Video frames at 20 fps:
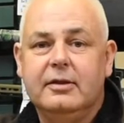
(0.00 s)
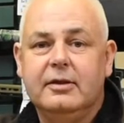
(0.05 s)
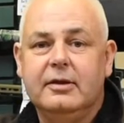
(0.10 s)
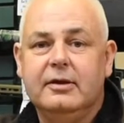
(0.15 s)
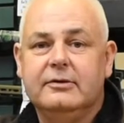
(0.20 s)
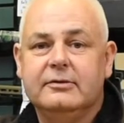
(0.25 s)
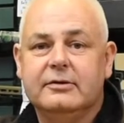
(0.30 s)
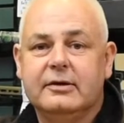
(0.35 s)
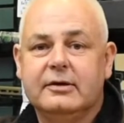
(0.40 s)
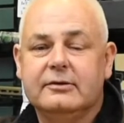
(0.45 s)

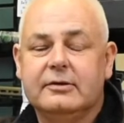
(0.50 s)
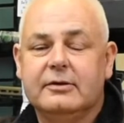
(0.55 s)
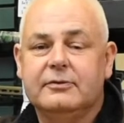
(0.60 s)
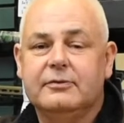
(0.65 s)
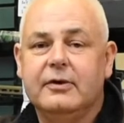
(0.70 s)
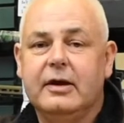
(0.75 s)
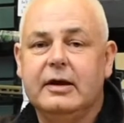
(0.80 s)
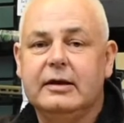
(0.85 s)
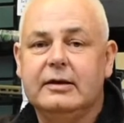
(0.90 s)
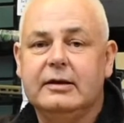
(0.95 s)
These things are
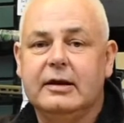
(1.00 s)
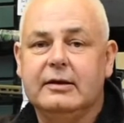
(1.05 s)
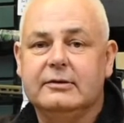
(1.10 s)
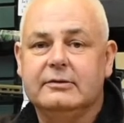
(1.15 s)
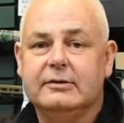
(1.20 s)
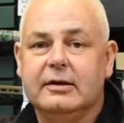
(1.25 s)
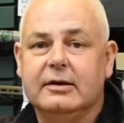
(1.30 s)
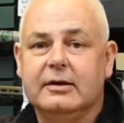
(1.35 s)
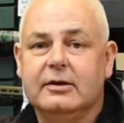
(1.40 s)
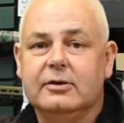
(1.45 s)

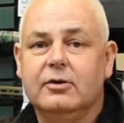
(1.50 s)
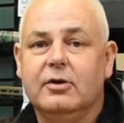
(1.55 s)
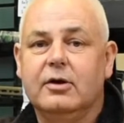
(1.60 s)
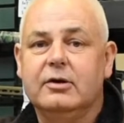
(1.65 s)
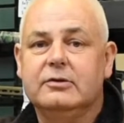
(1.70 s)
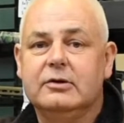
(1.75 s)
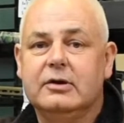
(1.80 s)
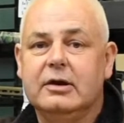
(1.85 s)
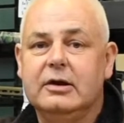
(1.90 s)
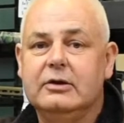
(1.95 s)
fantastic.
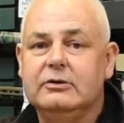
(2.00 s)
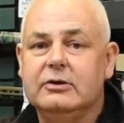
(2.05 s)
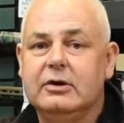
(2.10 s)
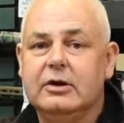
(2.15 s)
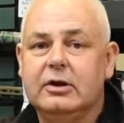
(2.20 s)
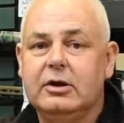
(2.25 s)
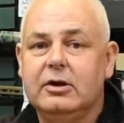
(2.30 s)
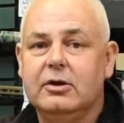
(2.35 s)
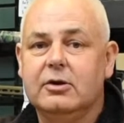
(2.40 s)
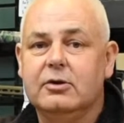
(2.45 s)
Nice and easy
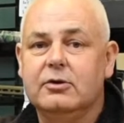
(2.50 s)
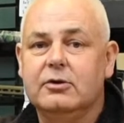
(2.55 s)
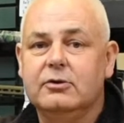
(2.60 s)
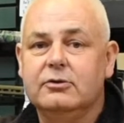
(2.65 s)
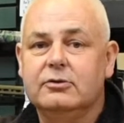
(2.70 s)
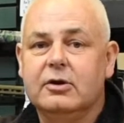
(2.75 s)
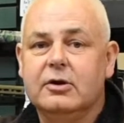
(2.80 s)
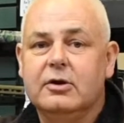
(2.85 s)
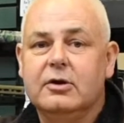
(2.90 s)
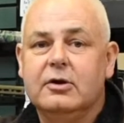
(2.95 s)
to
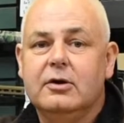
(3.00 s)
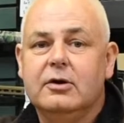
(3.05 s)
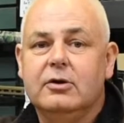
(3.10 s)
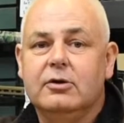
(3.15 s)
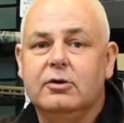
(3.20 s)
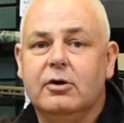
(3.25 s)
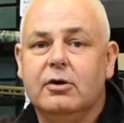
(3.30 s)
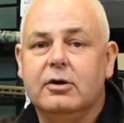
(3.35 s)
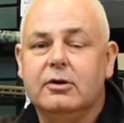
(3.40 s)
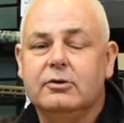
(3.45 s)
use,
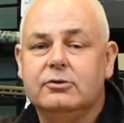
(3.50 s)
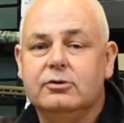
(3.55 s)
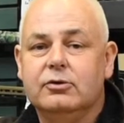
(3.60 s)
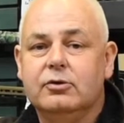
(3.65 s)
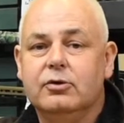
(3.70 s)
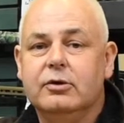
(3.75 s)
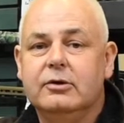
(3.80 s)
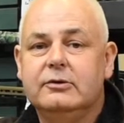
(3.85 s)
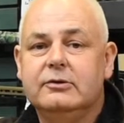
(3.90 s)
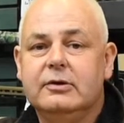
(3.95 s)
not as
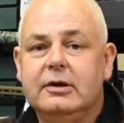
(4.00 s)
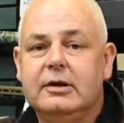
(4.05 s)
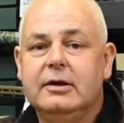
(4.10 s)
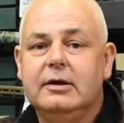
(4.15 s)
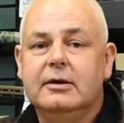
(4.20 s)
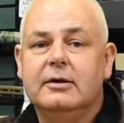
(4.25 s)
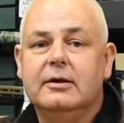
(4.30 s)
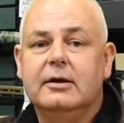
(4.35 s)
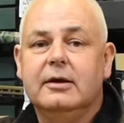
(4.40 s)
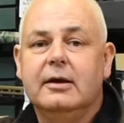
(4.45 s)
noisy
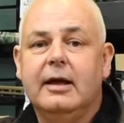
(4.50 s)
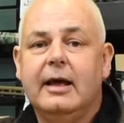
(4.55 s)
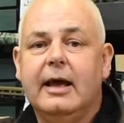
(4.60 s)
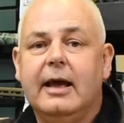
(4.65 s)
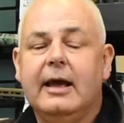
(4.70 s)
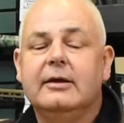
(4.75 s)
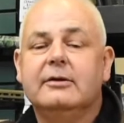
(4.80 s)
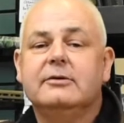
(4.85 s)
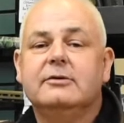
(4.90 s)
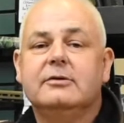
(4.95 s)

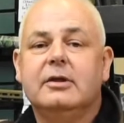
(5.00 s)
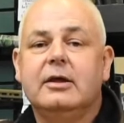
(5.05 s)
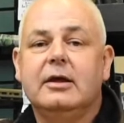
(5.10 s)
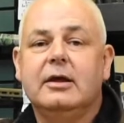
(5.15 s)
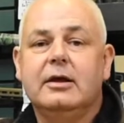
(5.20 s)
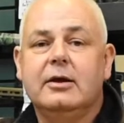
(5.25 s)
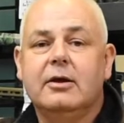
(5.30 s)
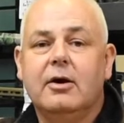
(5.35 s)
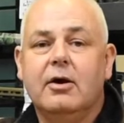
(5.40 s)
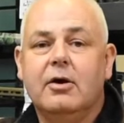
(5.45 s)
as
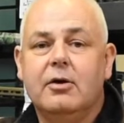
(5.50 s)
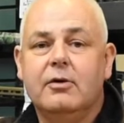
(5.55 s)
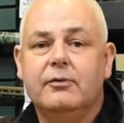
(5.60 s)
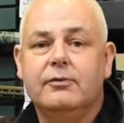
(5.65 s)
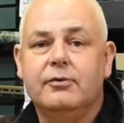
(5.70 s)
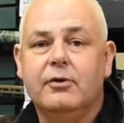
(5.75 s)
the old